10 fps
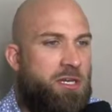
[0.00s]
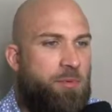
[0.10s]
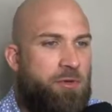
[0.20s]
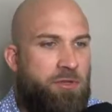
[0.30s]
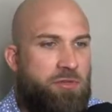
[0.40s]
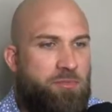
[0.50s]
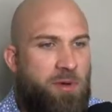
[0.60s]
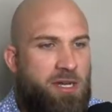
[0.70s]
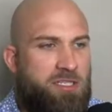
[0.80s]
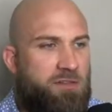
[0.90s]
to produce
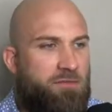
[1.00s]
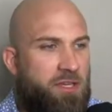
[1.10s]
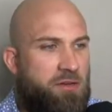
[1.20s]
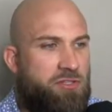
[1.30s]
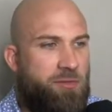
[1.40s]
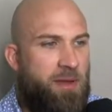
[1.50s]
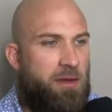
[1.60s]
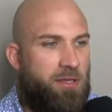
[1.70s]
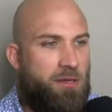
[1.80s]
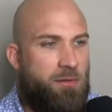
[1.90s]
positive leadership
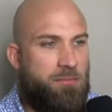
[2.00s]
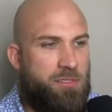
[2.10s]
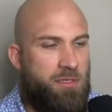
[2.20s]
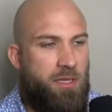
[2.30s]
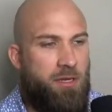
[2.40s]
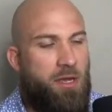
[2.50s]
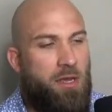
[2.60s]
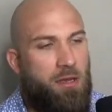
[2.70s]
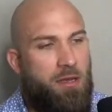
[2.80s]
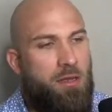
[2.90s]
outcomes in
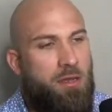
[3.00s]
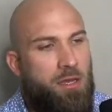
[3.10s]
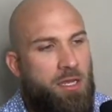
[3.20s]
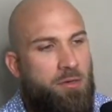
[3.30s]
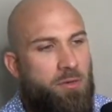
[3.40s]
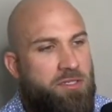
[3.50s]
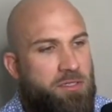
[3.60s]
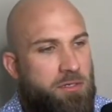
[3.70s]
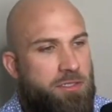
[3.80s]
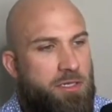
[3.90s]

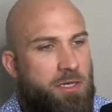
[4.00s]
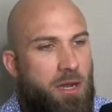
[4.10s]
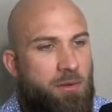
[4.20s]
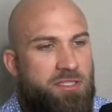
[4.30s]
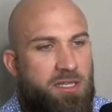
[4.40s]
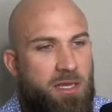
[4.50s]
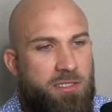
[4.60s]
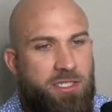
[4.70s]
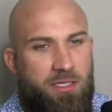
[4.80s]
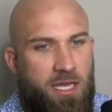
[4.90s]
research. And I would say that
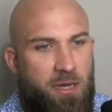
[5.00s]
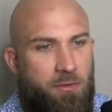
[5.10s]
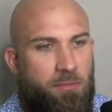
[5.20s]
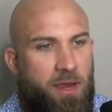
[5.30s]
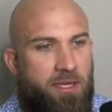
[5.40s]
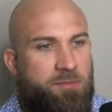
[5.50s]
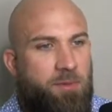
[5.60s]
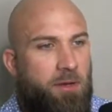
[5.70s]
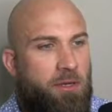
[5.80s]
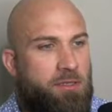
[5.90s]
checks out with my
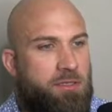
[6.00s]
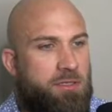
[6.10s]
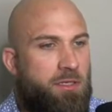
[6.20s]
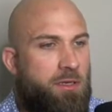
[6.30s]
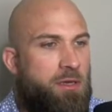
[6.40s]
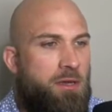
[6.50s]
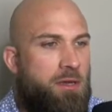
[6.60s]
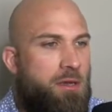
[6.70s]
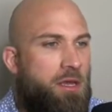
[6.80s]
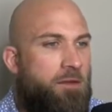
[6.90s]
experience. Like,
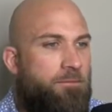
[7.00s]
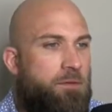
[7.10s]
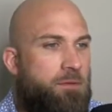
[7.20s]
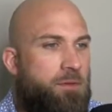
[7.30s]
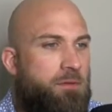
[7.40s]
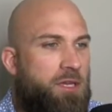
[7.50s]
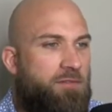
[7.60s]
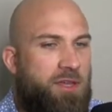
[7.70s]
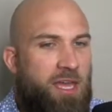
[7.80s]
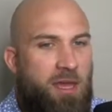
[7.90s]
if you
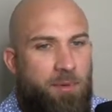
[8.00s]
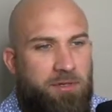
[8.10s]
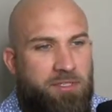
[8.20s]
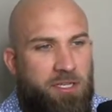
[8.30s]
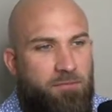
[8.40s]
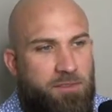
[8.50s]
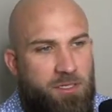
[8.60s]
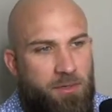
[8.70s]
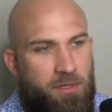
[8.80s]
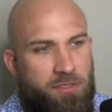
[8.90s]
can't put yourself in
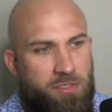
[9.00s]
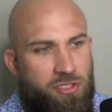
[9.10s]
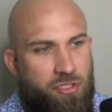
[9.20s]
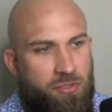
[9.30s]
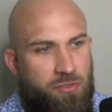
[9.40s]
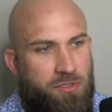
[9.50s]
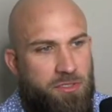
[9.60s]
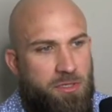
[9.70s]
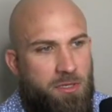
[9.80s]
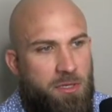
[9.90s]
someone else's
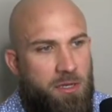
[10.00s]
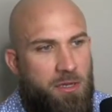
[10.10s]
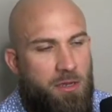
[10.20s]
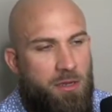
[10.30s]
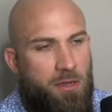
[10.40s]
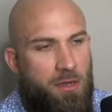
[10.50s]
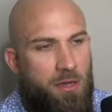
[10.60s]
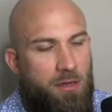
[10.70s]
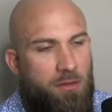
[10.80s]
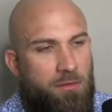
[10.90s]
shoes,
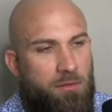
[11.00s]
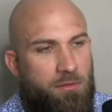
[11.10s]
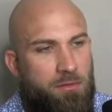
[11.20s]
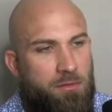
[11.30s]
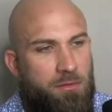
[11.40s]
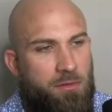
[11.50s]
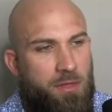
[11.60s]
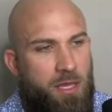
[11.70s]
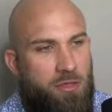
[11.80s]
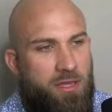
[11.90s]
and
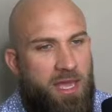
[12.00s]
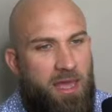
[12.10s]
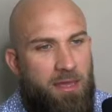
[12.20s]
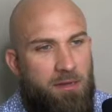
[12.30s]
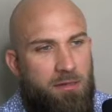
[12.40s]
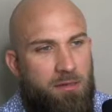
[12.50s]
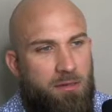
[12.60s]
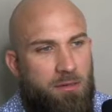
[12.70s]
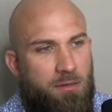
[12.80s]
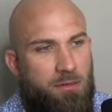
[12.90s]
you can't
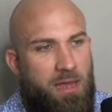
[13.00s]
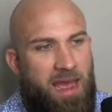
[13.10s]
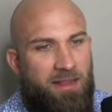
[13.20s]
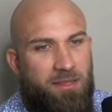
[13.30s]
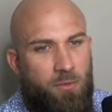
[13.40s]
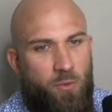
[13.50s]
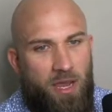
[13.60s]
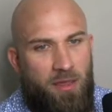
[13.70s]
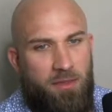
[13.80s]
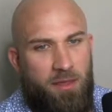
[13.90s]
act in a
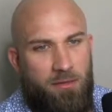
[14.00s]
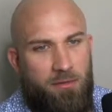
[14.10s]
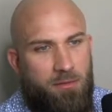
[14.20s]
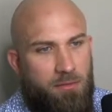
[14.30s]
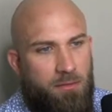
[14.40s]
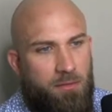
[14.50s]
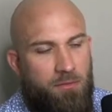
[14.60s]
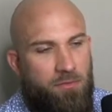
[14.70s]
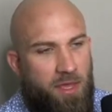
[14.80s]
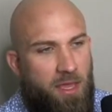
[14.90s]
way that
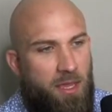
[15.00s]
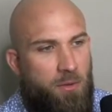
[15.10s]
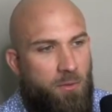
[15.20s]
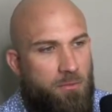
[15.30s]
they